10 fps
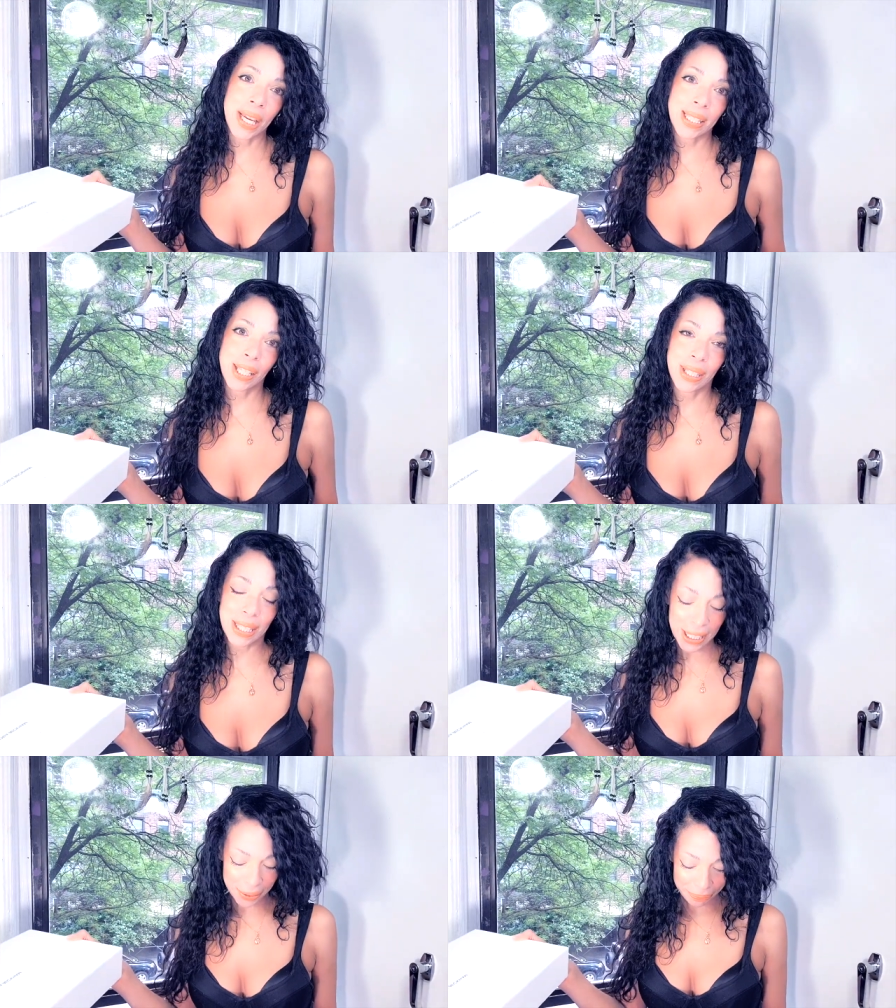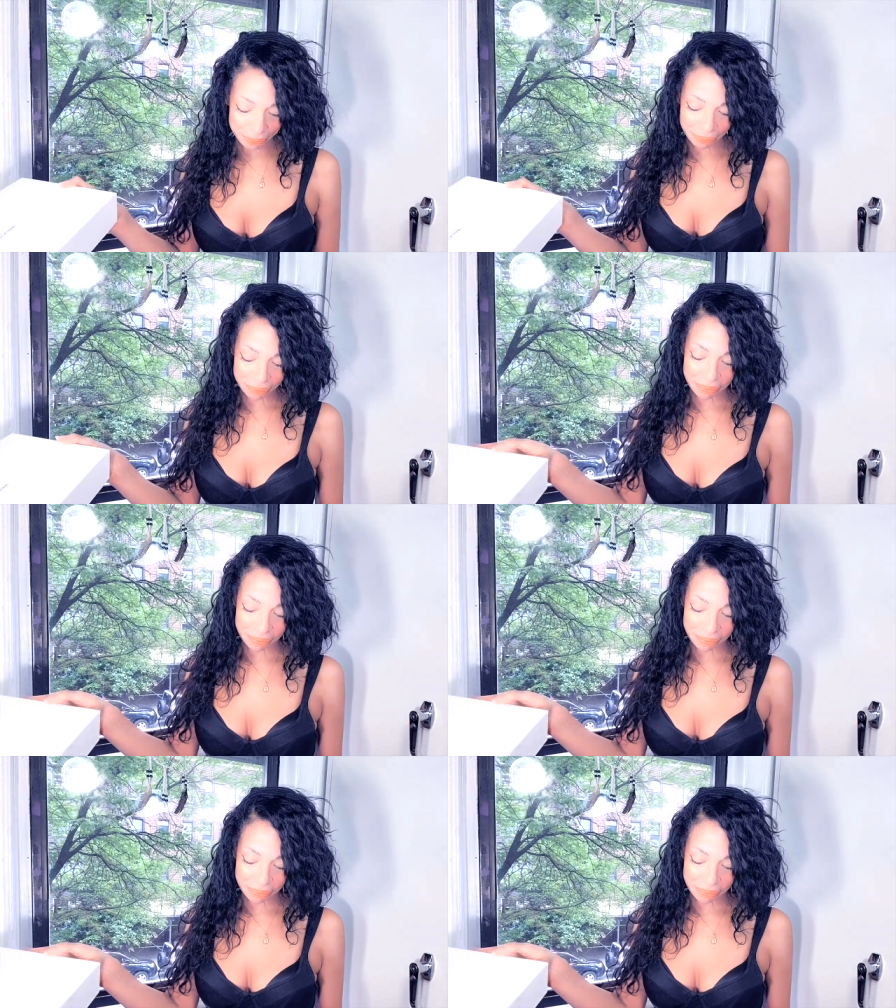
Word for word: until you see them.